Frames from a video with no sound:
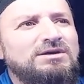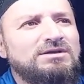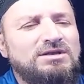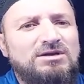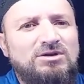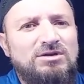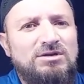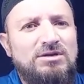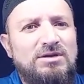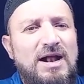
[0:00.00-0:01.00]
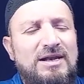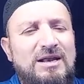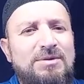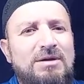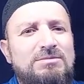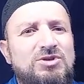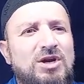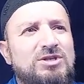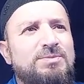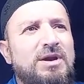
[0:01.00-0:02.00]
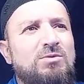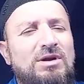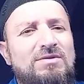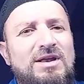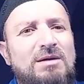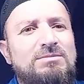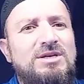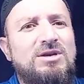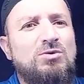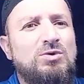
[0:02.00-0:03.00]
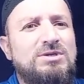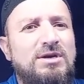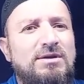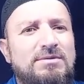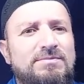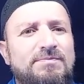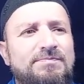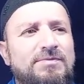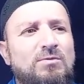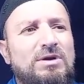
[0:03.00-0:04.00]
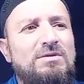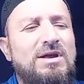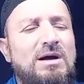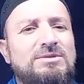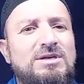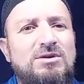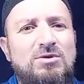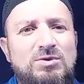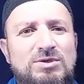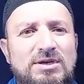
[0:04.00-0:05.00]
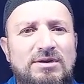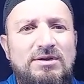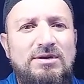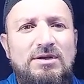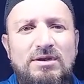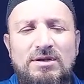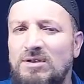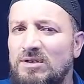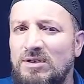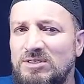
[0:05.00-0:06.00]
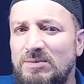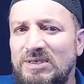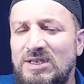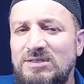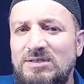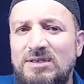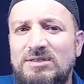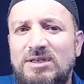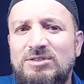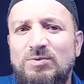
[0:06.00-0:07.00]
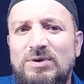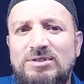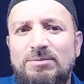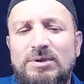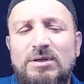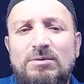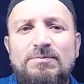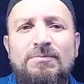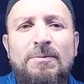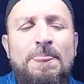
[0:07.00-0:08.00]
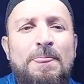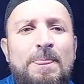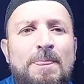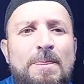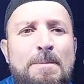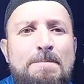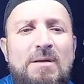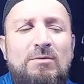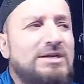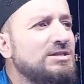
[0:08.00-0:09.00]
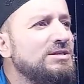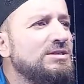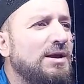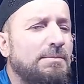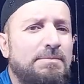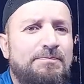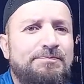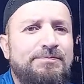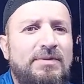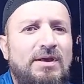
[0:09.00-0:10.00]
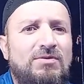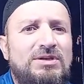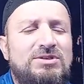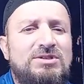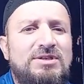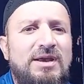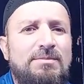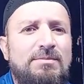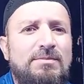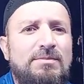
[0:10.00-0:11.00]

the AND gate becomes transparent. Whatever comes here goes here. Whatever comes here goes here. Does it make sense? It's very simple now. Now rest is same. Rest is same.